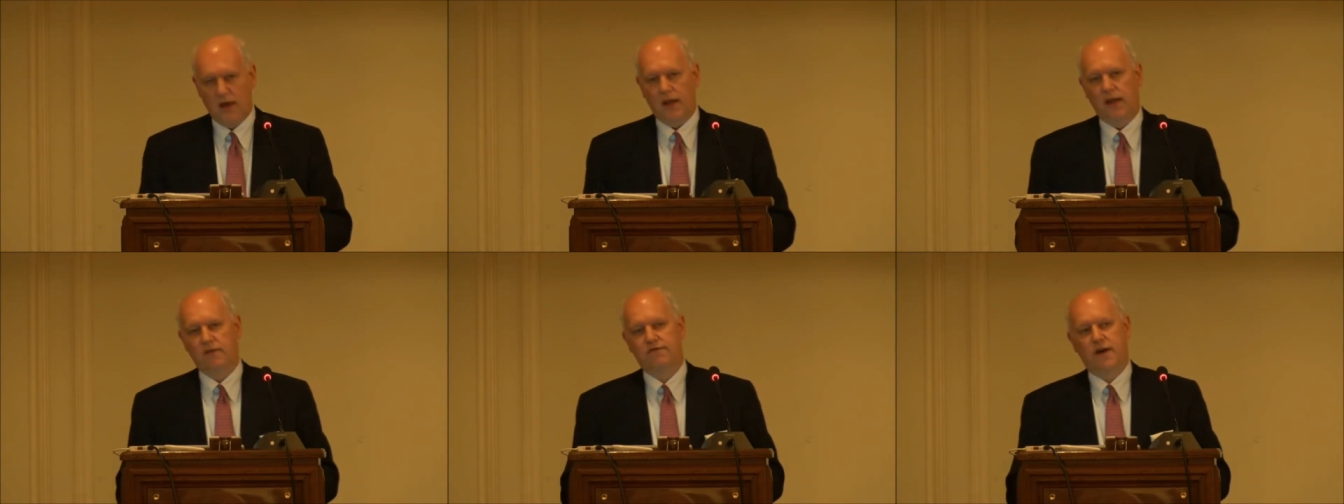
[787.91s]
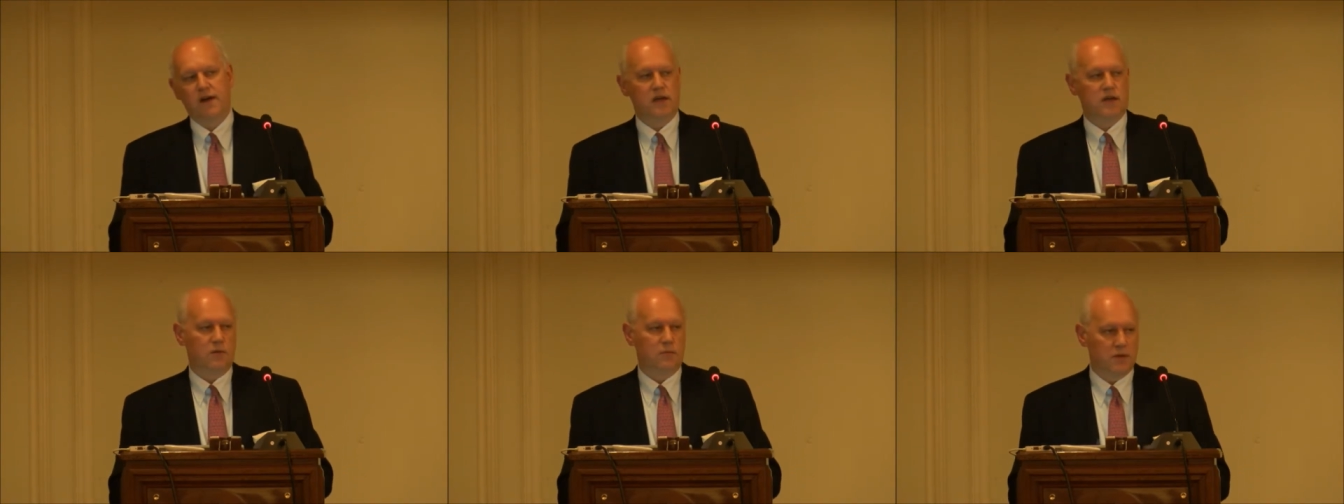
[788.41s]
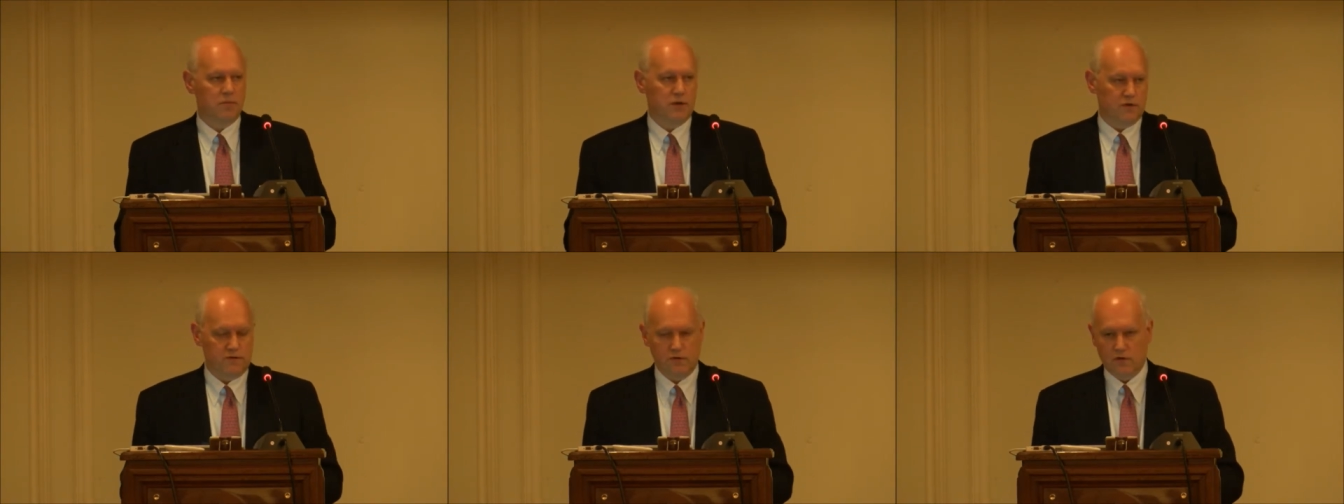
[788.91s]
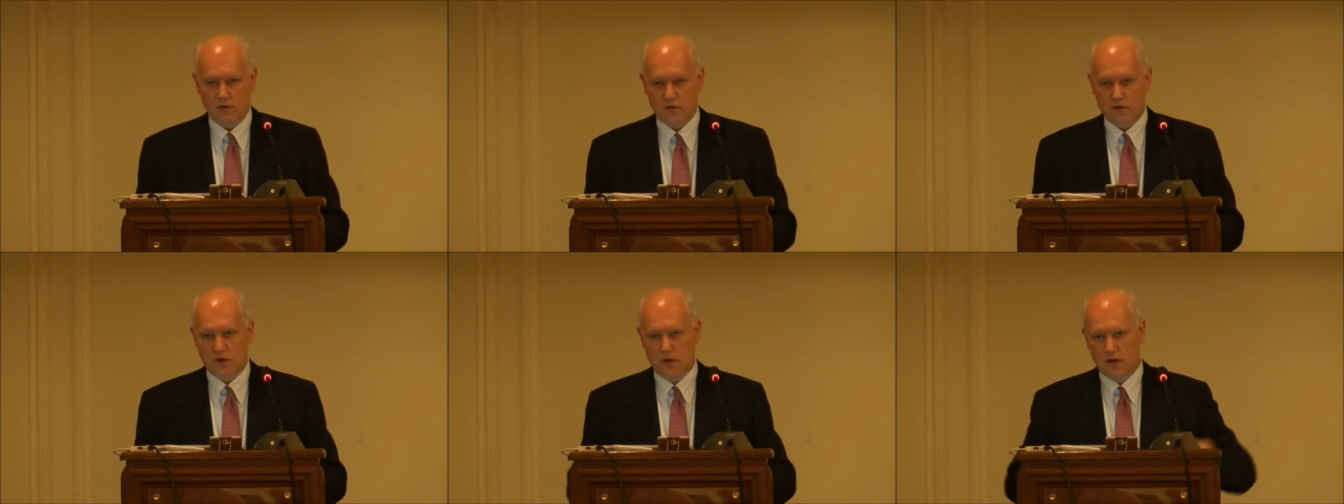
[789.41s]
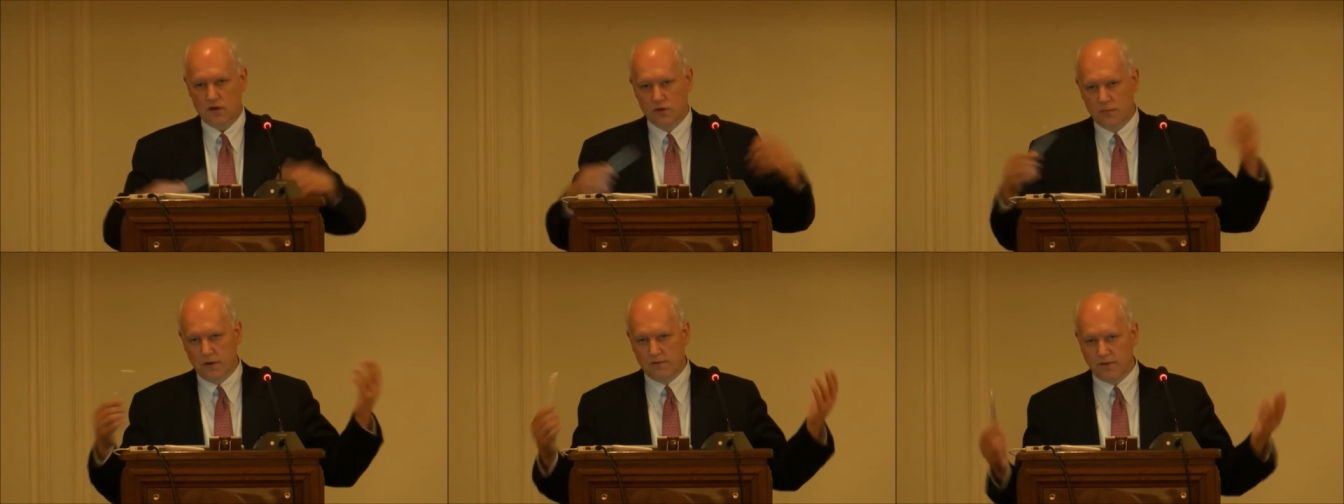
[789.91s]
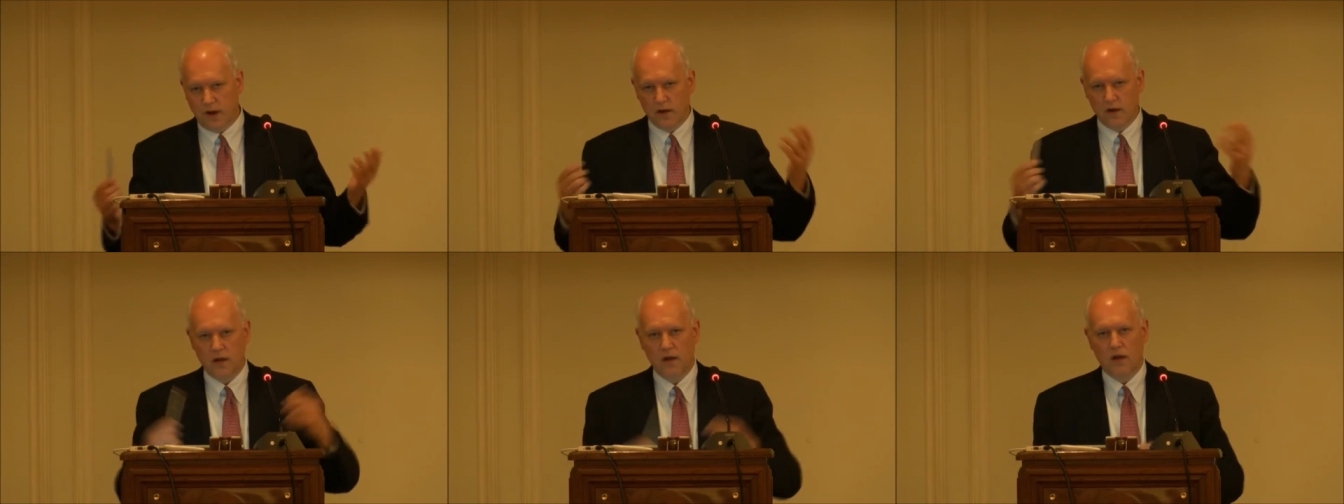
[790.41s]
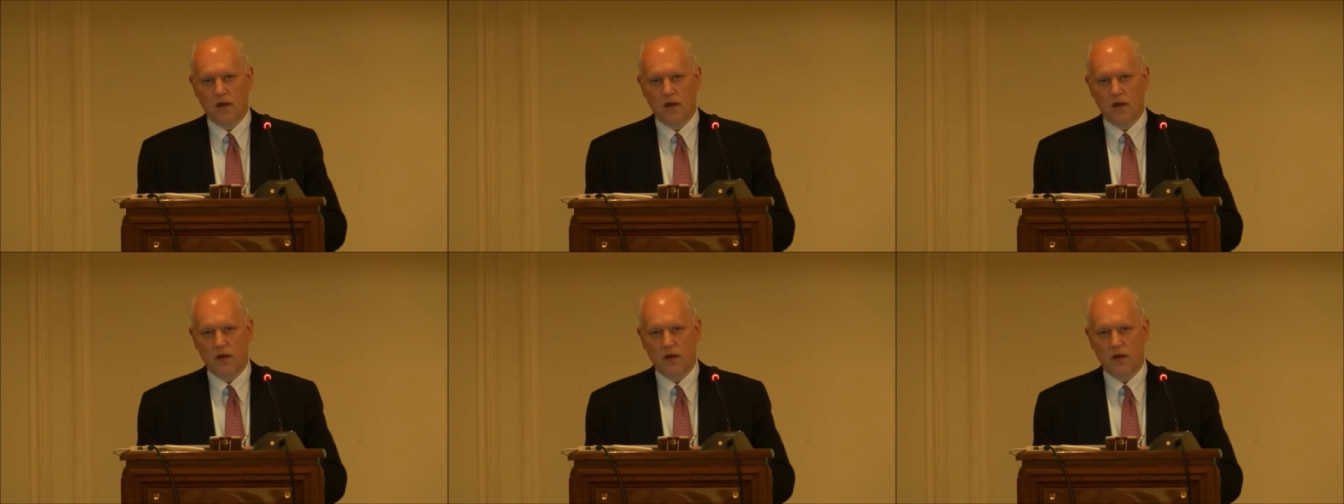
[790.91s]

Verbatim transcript: and then finally commitment. Of course, it should be fun.